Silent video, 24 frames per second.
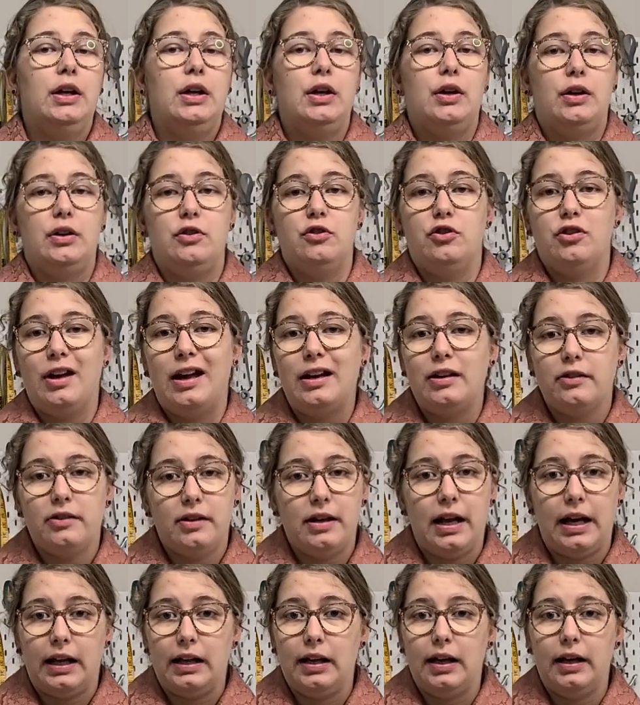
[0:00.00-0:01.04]
You can change
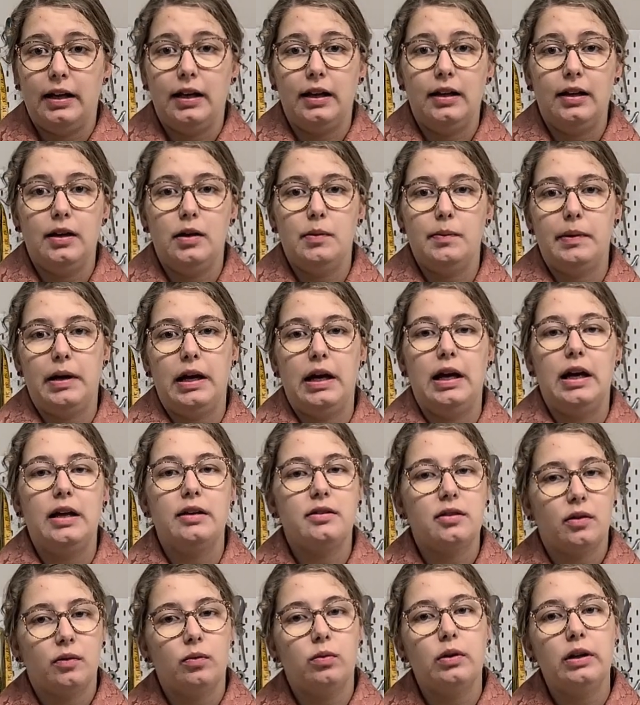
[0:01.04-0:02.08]
the neckline a little bit.
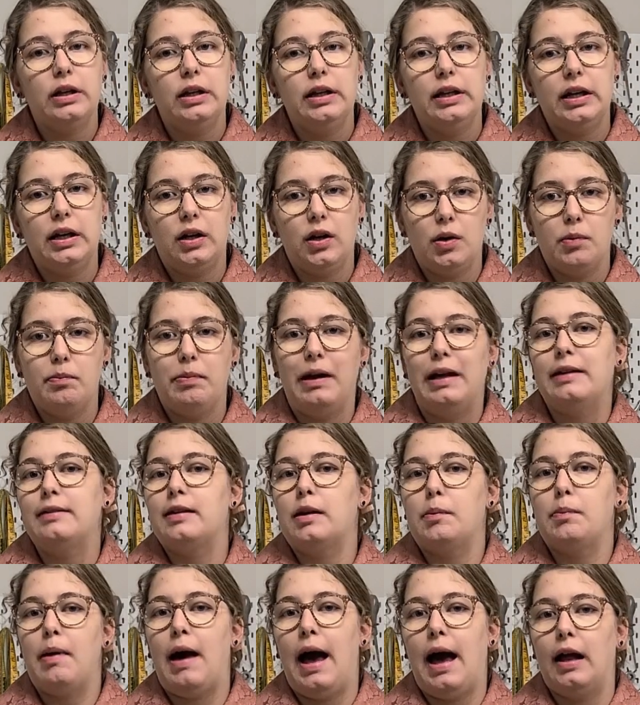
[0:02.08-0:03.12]
It's a really good
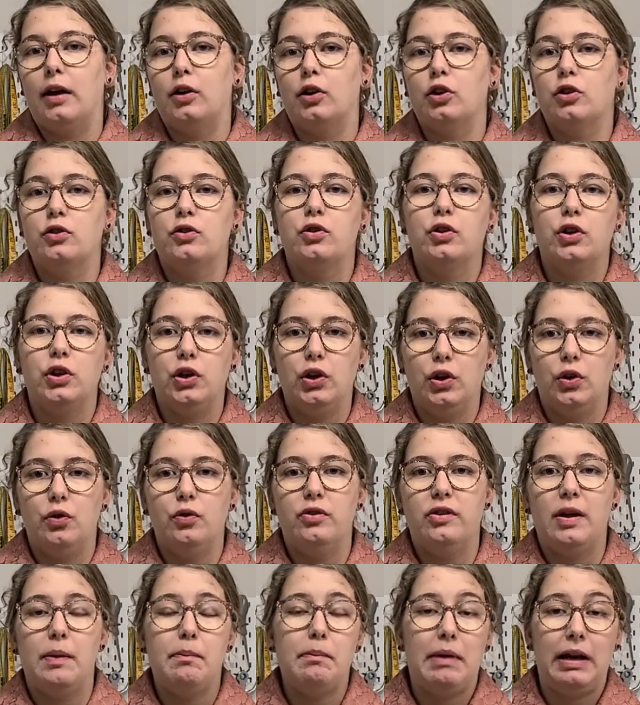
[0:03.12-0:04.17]
basic pattern to
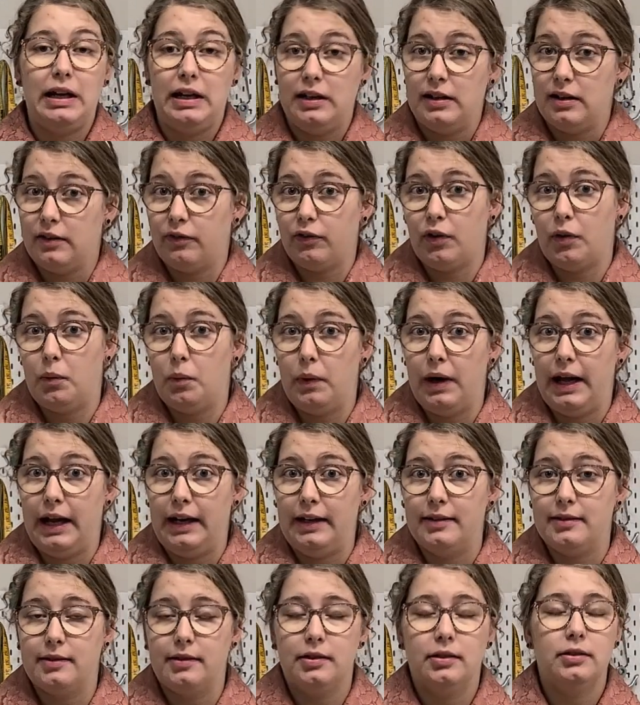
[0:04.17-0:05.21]
use in many different
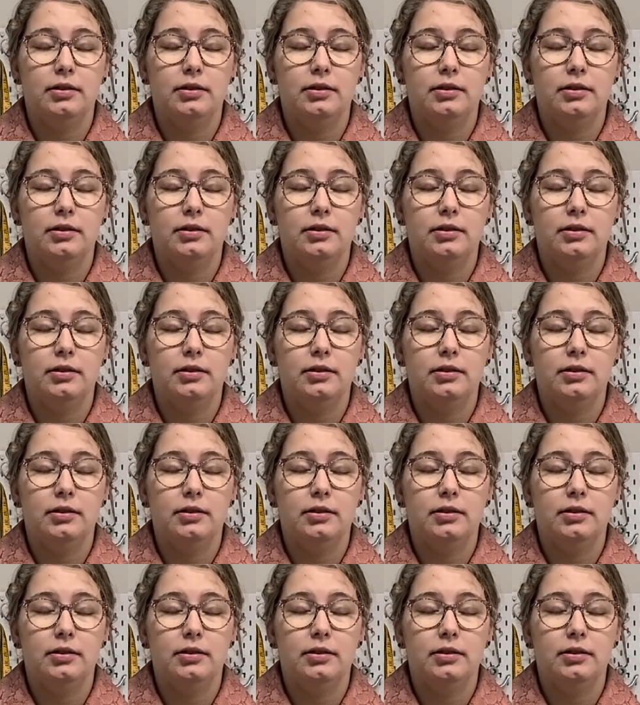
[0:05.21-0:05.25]
ways.